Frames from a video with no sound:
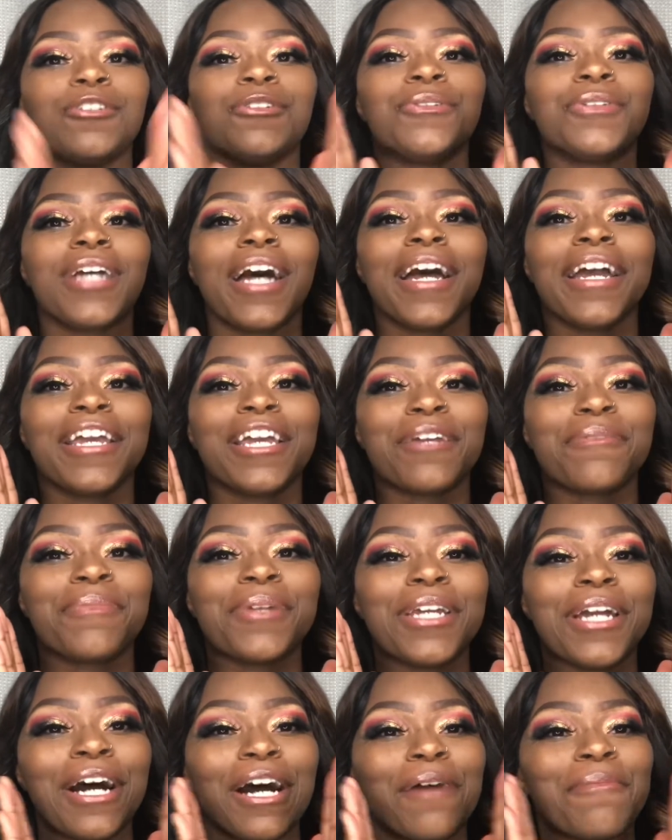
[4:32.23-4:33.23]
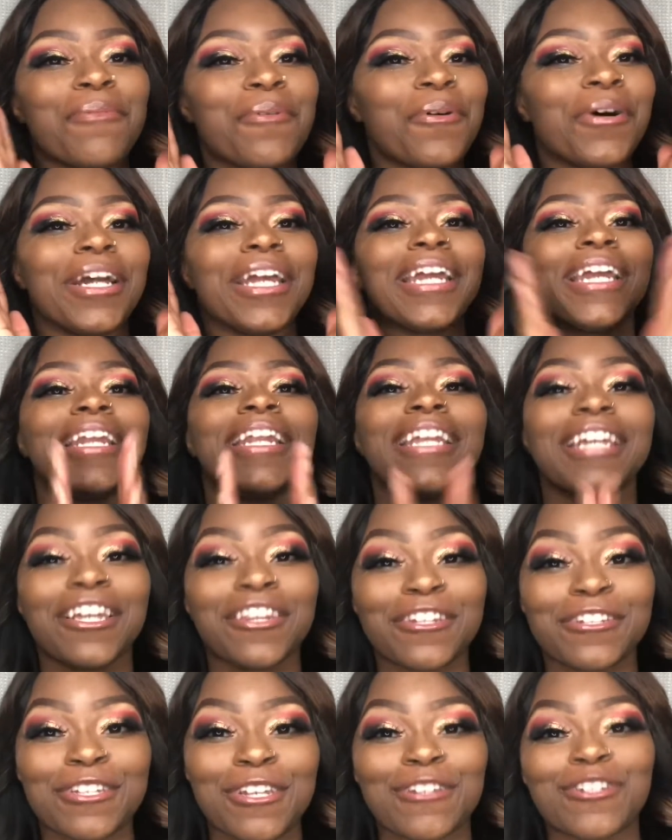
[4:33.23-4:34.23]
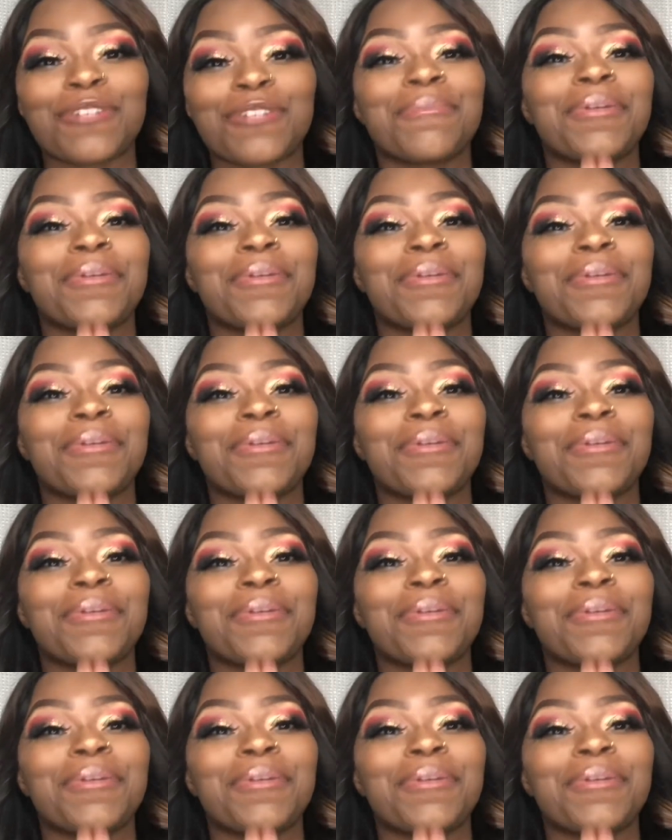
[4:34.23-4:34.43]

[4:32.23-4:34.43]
Do not hit me up on any other social